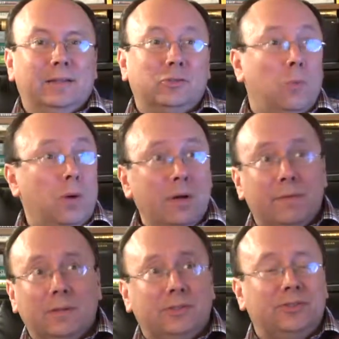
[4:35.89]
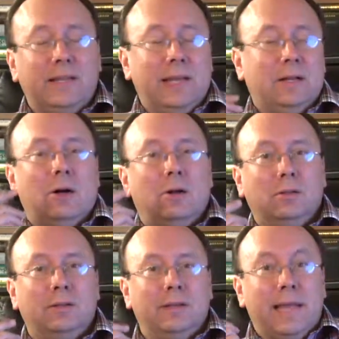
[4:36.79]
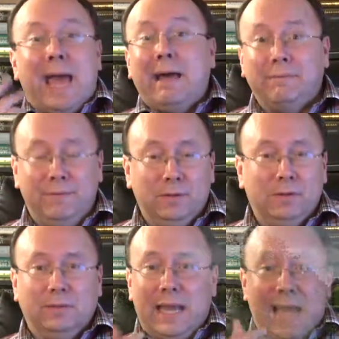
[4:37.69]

this wonderful estate called Hatfield, the